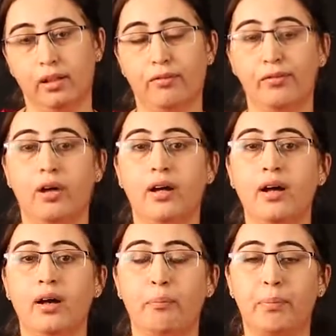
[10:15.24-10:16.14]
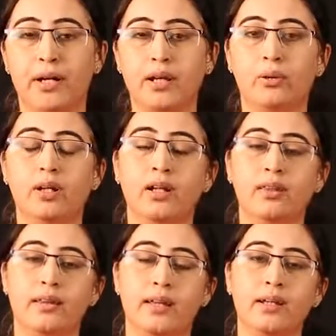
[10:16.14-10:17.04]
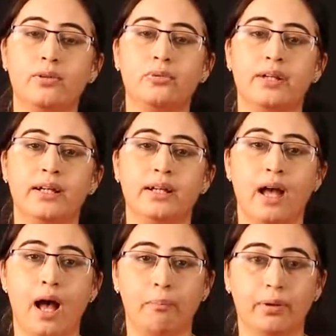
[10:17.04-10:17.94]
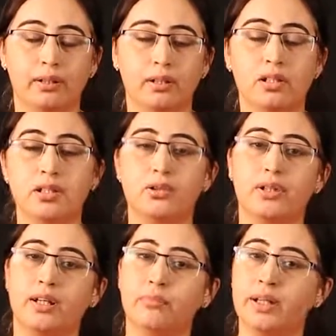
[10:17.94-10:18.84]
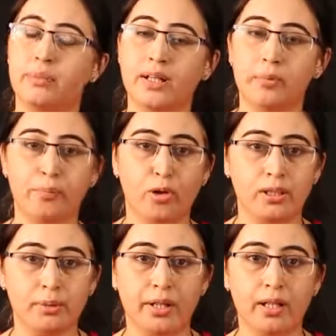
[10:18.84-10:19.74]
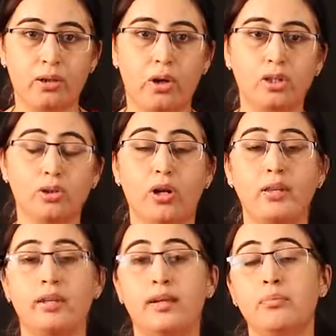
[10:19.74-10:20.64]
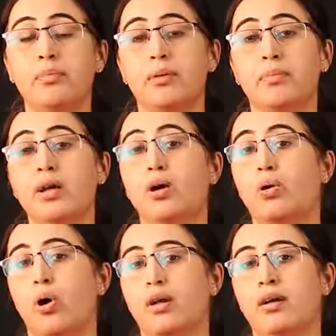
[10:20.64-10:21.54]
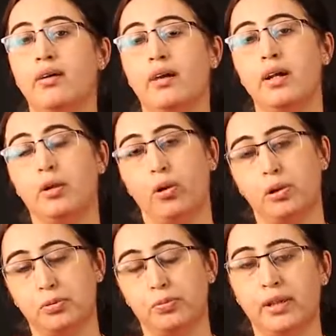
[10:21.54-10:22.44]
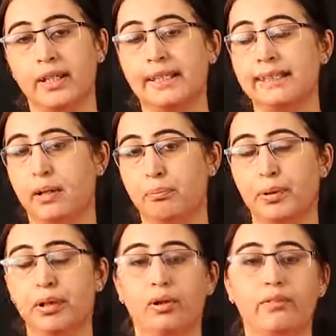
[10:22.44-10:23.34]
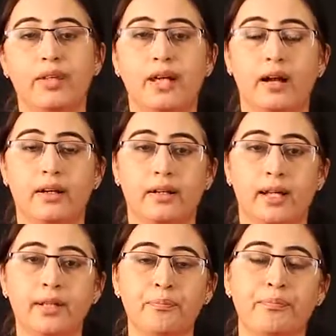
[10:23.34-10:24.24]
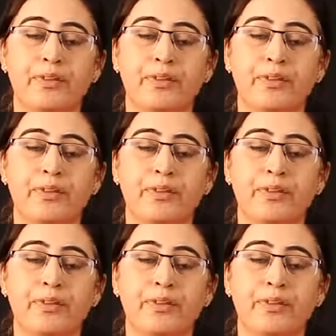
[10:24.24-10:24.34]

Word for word: for a particular thing to get happen so there may be a proximate cause or there may be a concurrent cause. For the example of the heart attack,